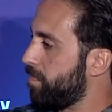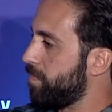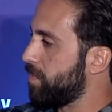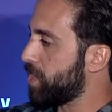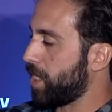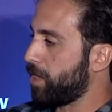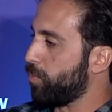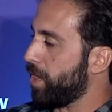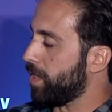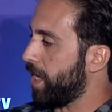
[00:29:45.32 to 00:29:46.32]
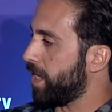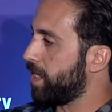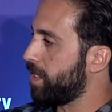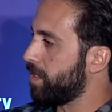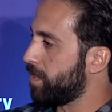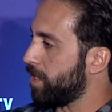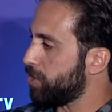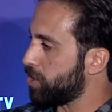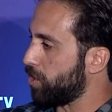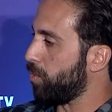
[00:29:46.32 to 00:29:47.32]
side where like they're
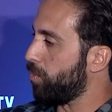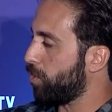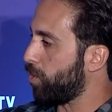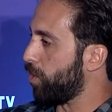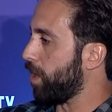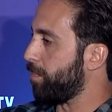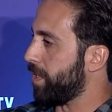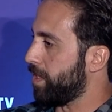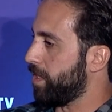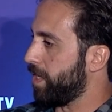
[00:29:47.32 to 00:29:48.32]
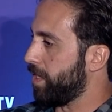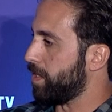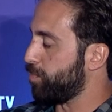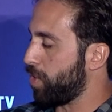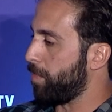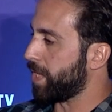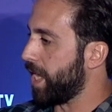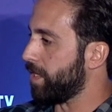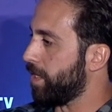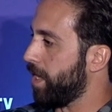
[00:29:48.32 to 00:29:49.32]
so caught up in the
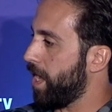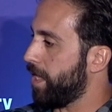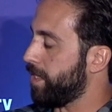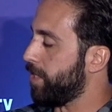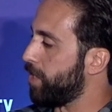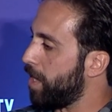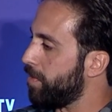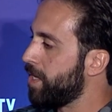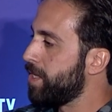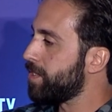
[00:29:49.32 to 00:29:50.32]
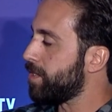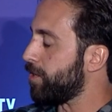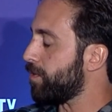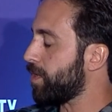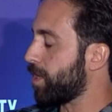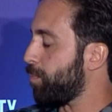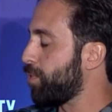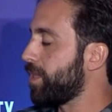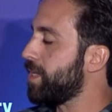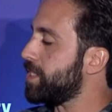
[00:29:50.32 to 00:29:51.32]
propaganda, and they're
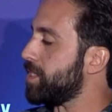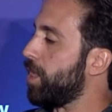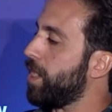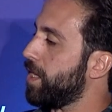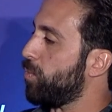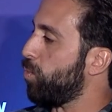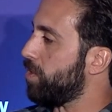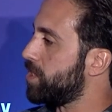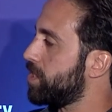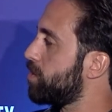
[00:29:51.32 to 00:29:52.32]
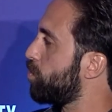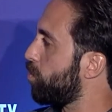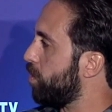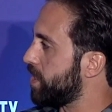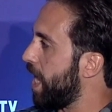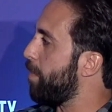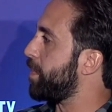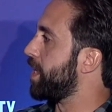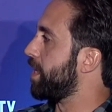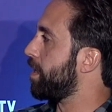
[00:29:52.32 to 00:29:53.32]
completely denying what's
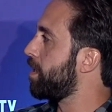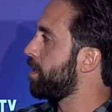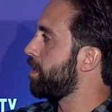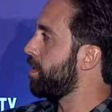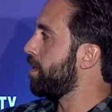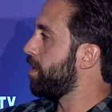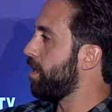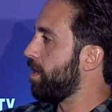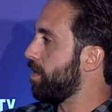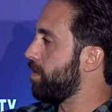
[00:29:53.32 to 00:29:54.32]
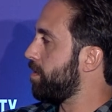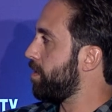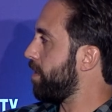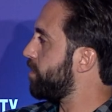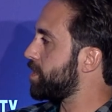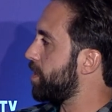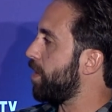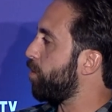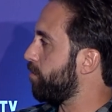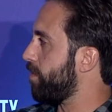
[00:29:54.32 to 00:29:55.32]
happening, even to their
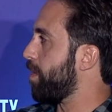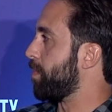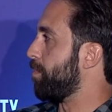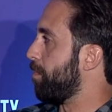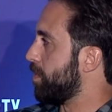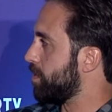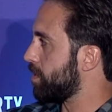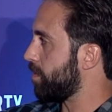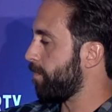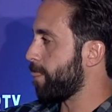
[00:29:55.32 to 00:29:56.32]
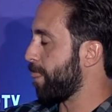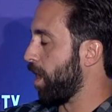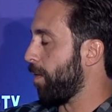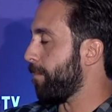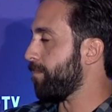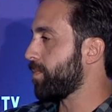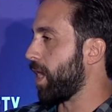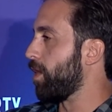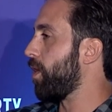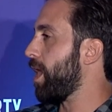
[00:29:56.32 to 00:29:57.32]
own family members.
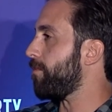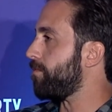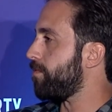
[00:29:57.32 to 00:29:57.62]
I